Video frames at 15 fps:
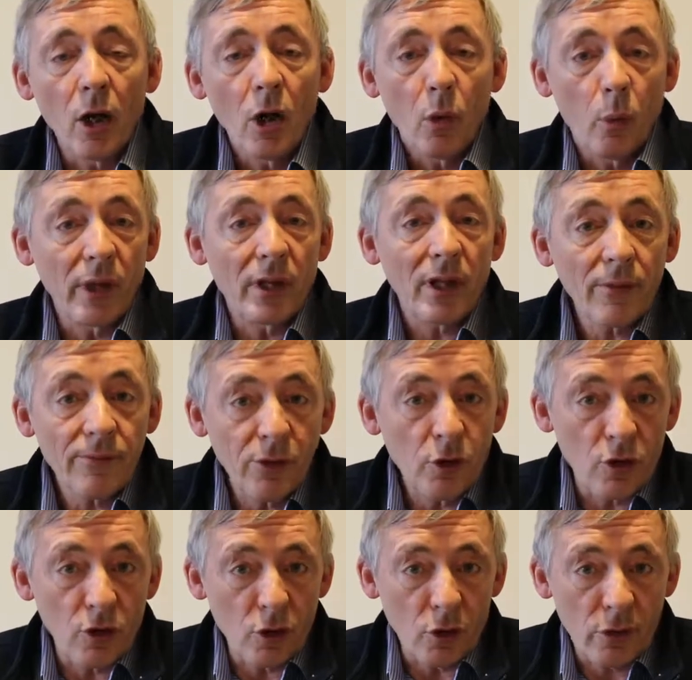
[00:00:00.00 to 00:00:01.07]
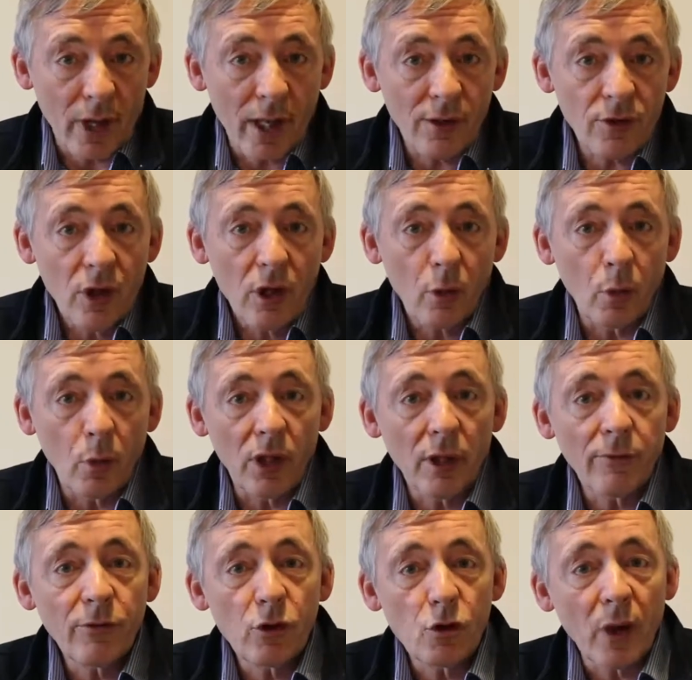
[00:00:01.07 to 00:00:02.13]
We'd love you to do that. We'd
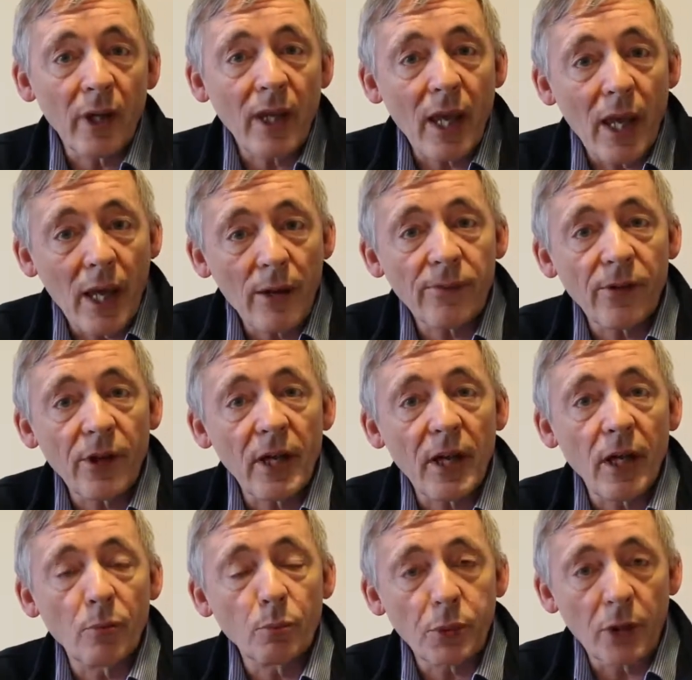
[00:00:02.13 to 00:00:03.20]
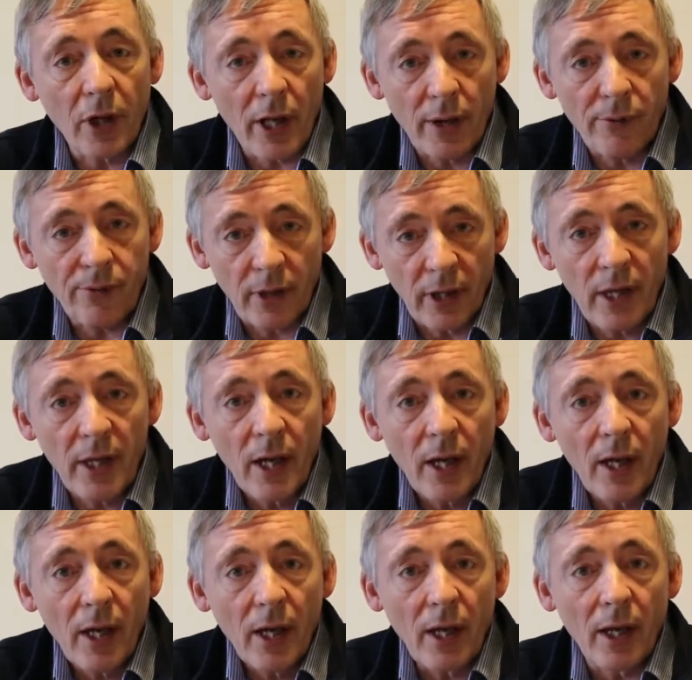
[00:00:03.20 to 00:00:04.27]
love you to do it carefully and prayerfully,
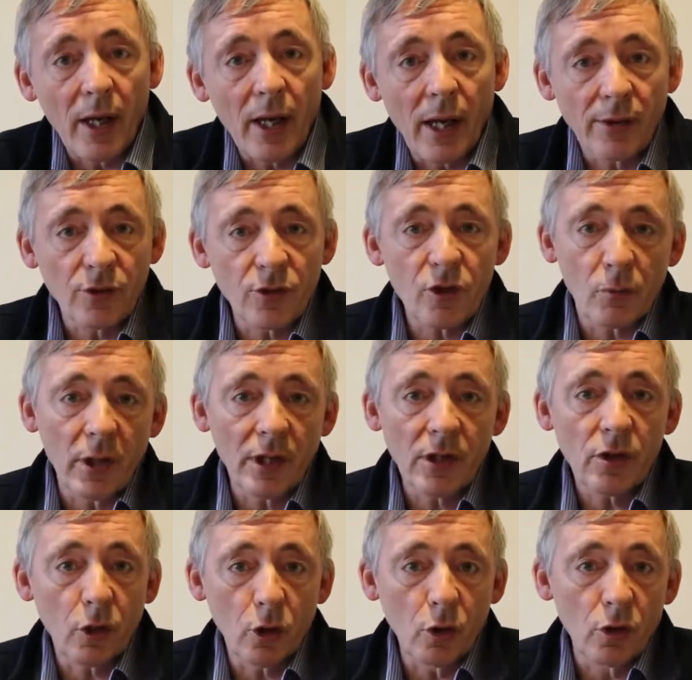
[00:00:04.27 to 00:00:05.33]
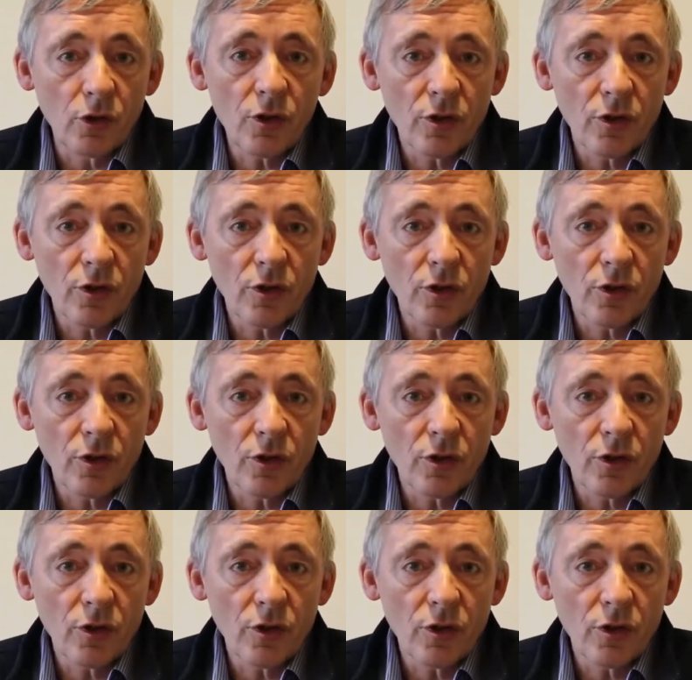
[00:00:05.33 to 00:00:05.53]
and to make good